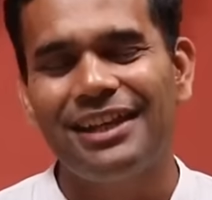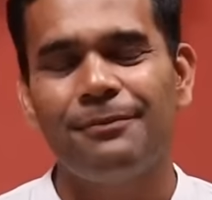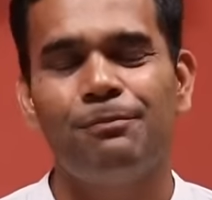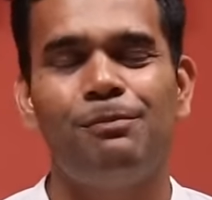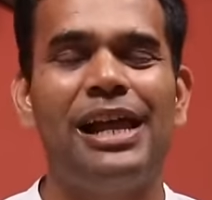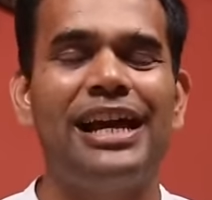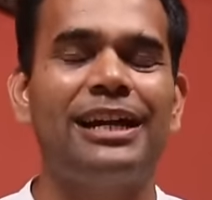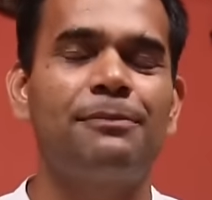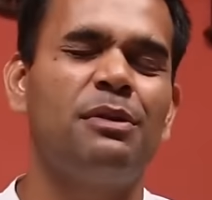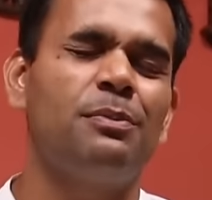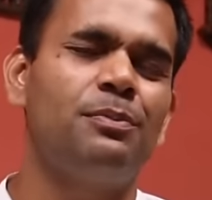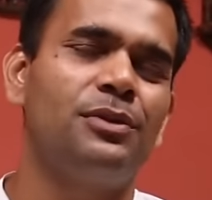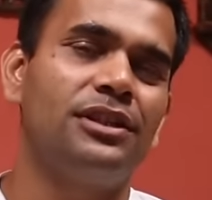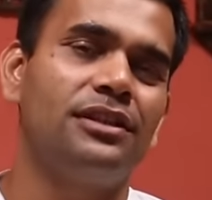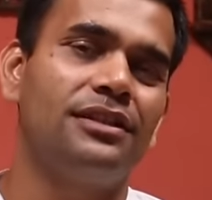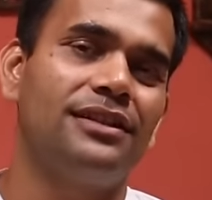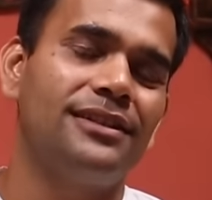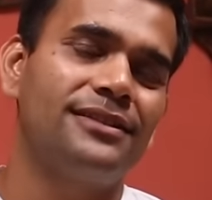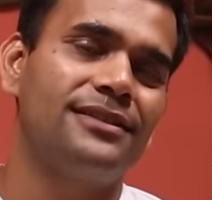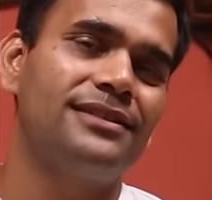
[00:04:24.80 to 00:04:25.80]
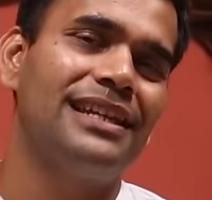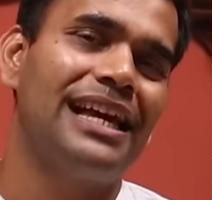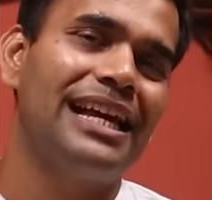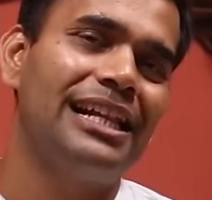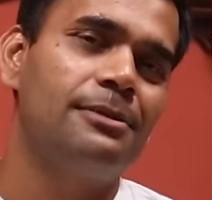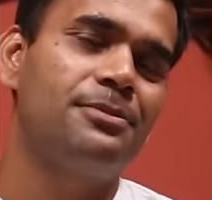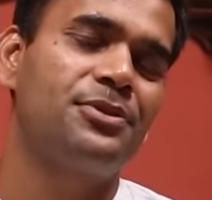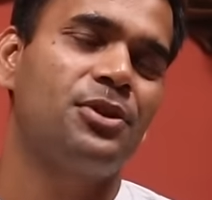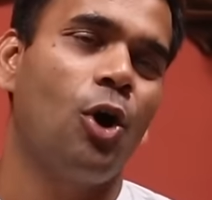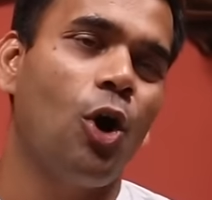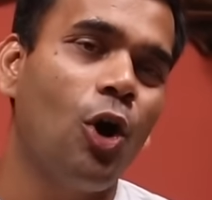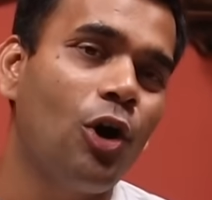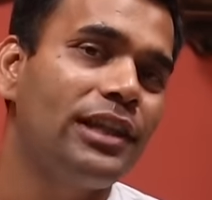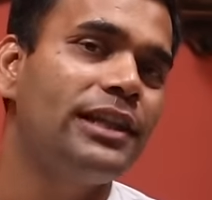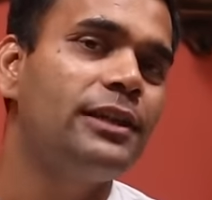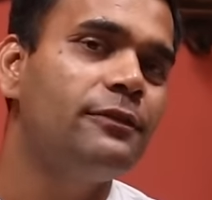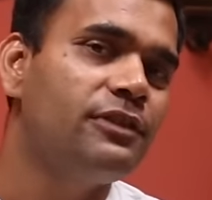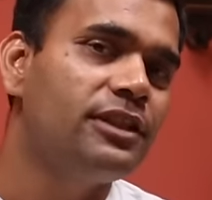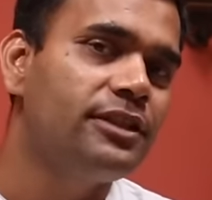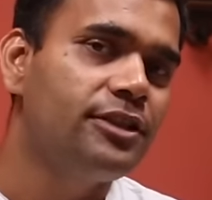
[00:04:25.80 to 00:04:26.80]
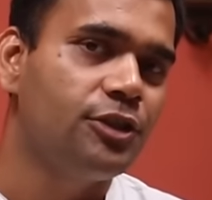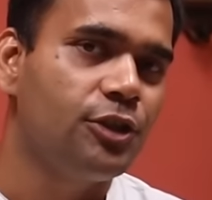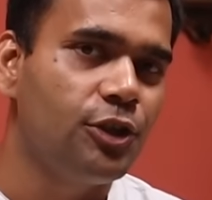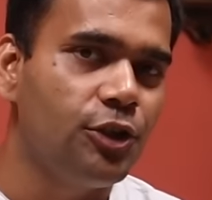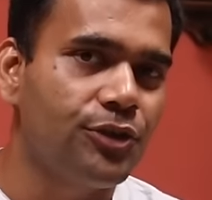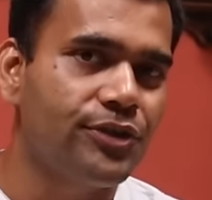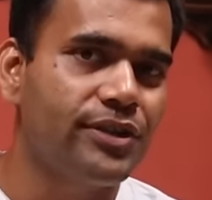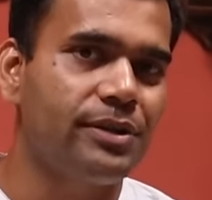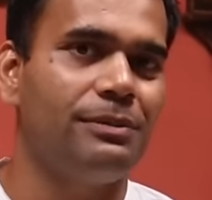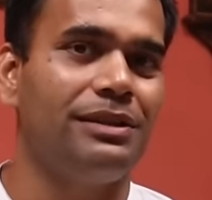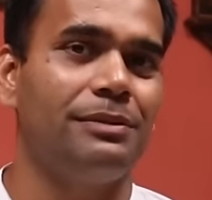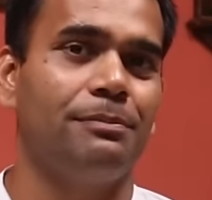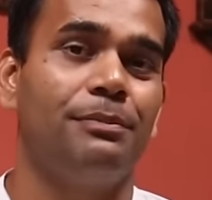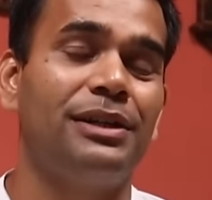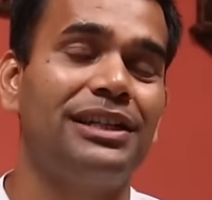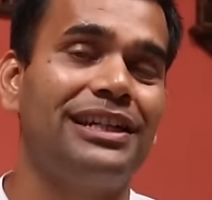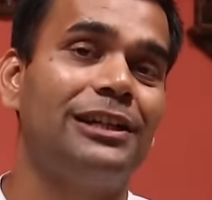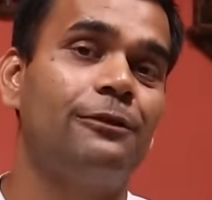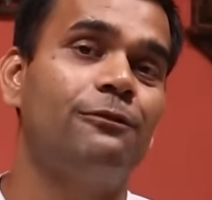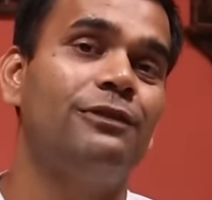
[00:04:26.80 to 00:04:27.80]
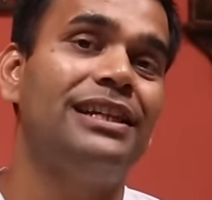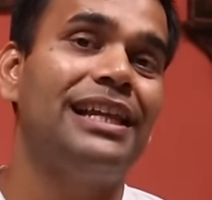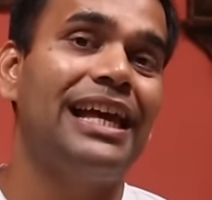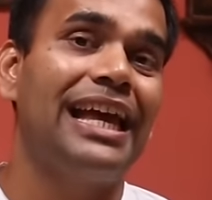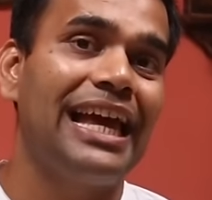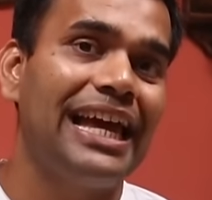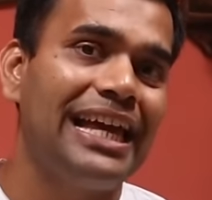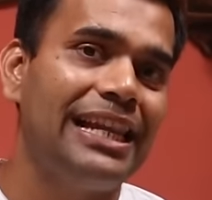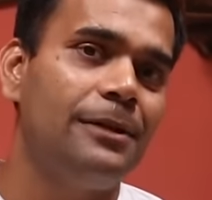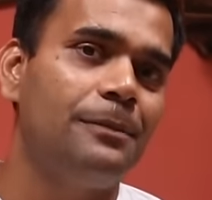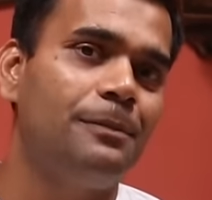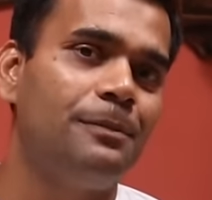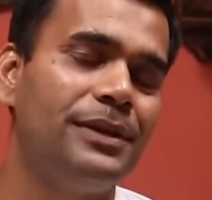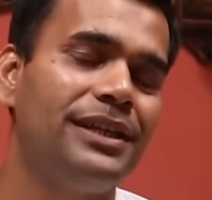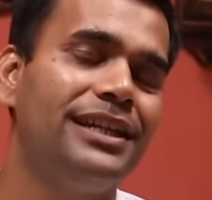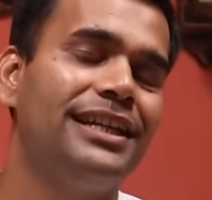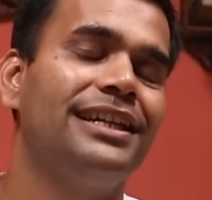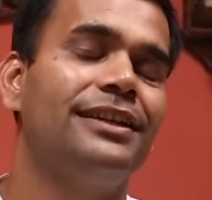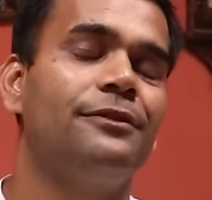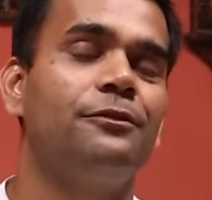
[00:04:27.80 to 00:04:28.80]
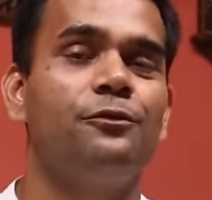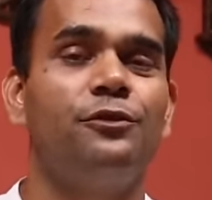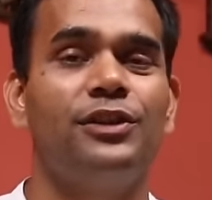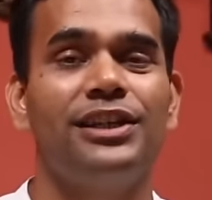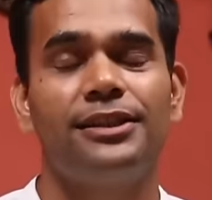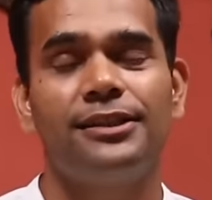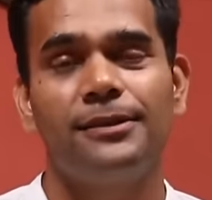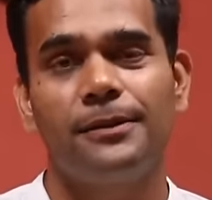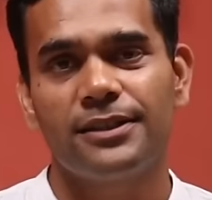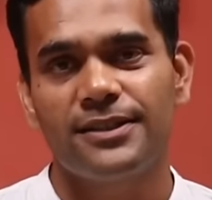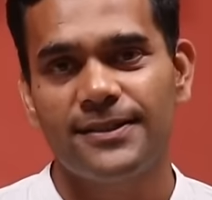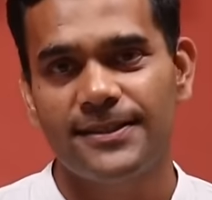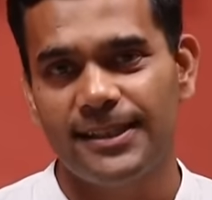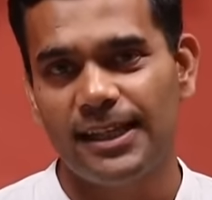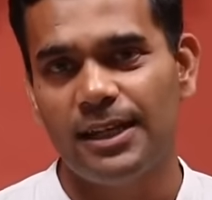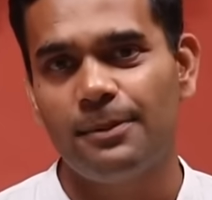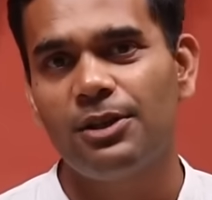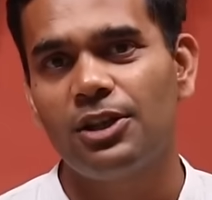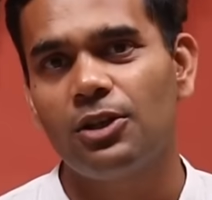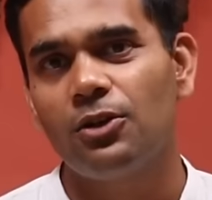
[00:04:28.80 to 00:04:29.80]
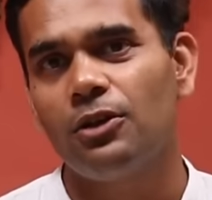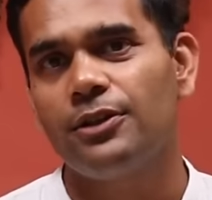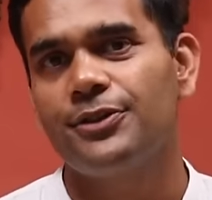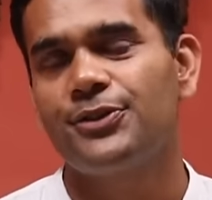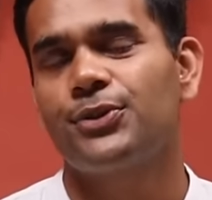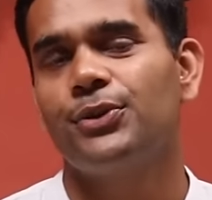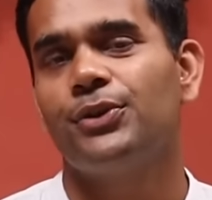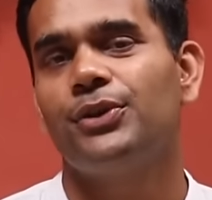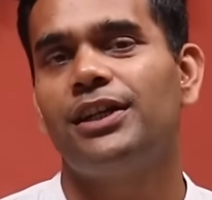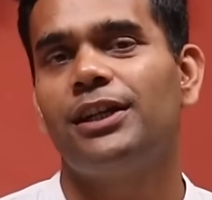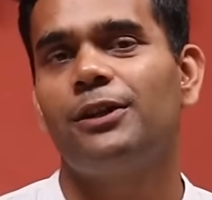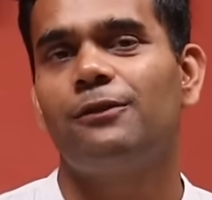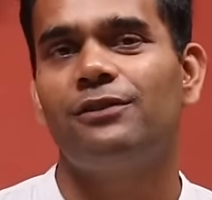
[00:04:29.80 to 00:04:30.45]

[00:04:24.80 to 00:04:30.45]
And black pepper doesn't help only with curcumin, but it will help with cinnamon also.